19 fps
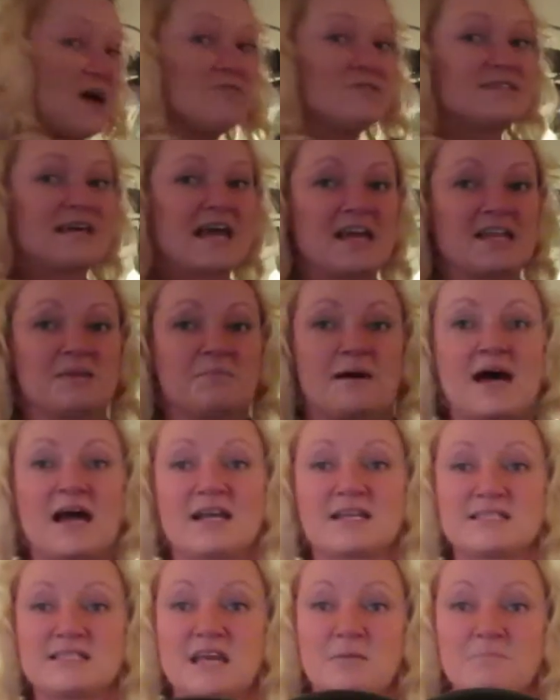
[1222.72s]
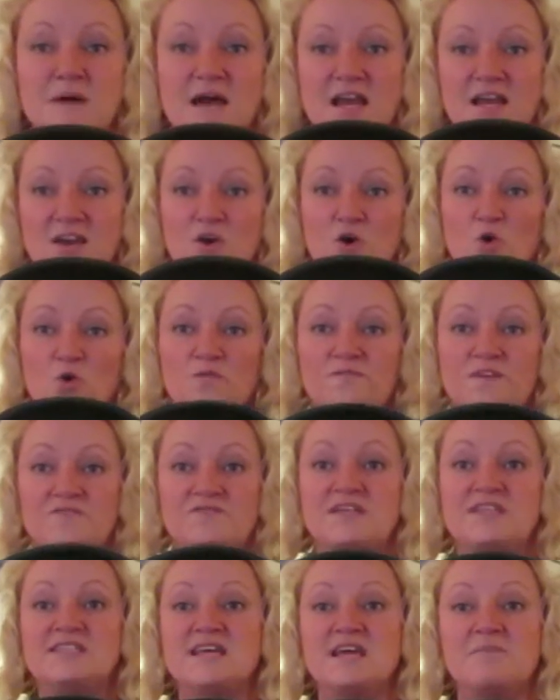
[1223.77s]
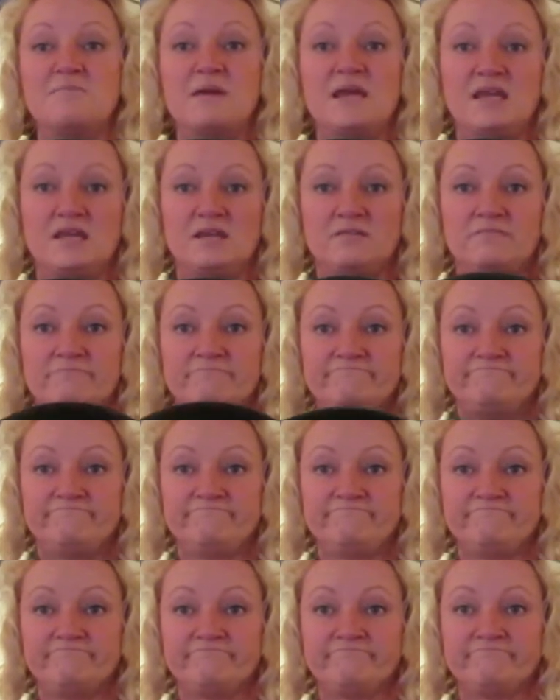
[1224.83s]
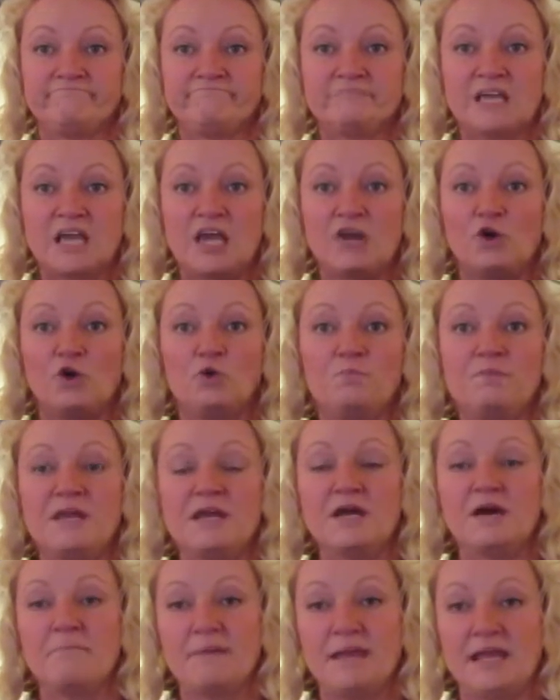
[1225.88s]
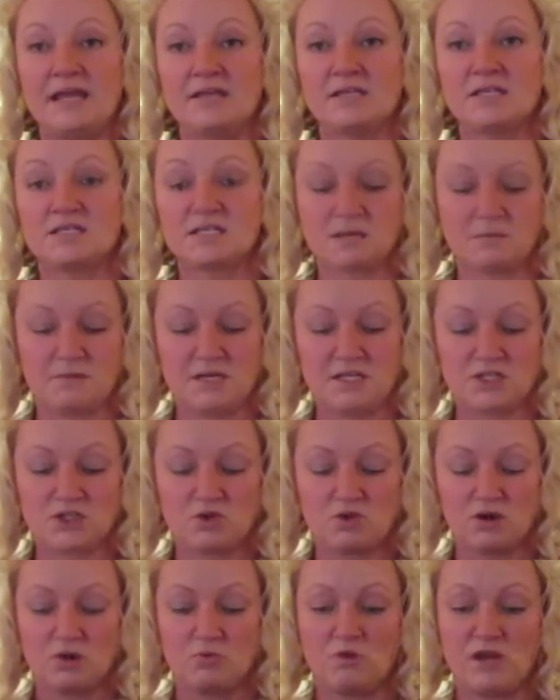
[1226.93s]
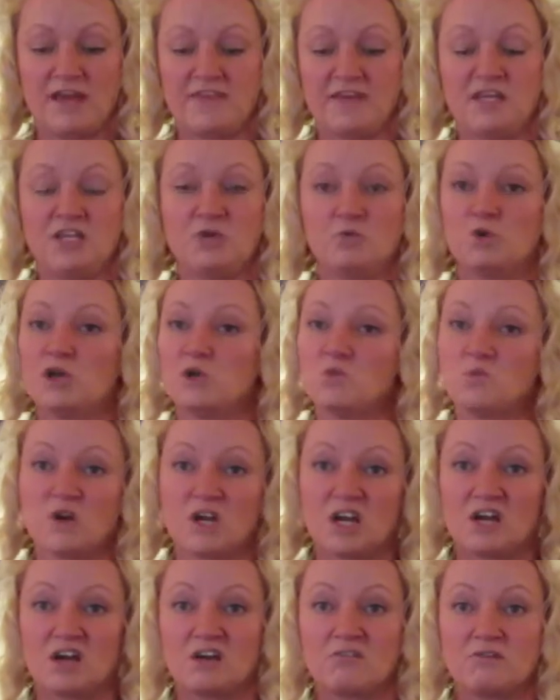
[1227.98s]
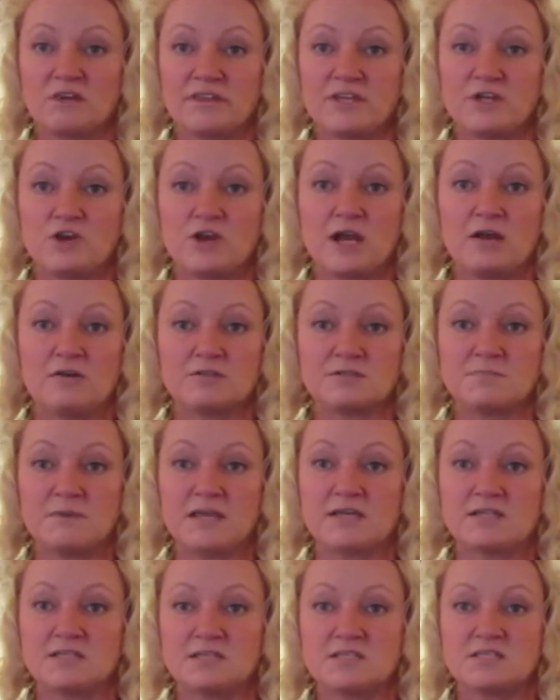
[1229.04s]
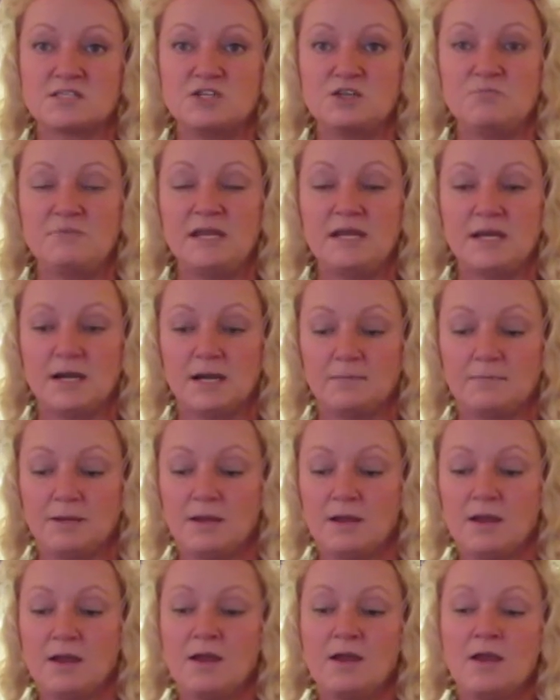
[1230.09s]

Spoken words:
outside the box and buy an old 50-cent pan. An old beat-up pan that somebody's throwing away that you wouldn't want to cook with in your house because it's too beat up.